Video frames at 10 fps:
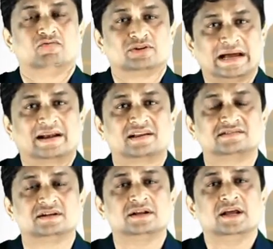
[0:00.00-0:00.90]
For that
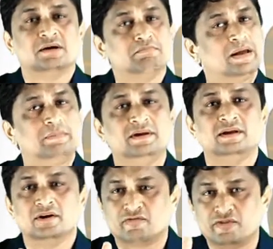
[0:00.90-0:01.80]
reason,
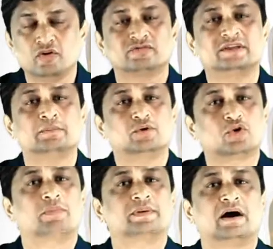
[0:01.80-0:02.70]
maybe few of them
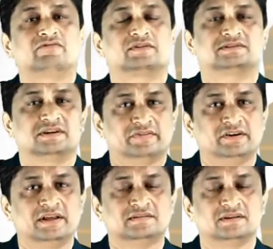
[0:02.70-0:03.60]
dropped after
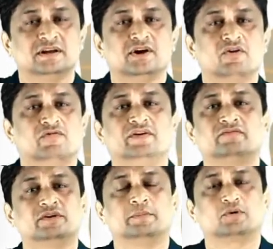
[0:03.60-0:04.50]
7 days, few
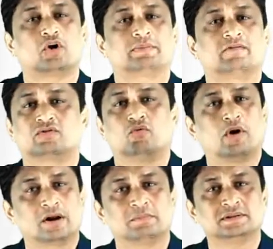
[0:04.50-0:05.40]
of them dropped after
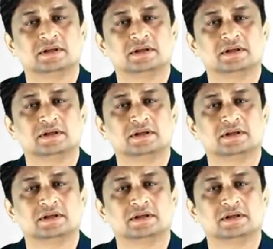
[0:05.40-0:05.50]
1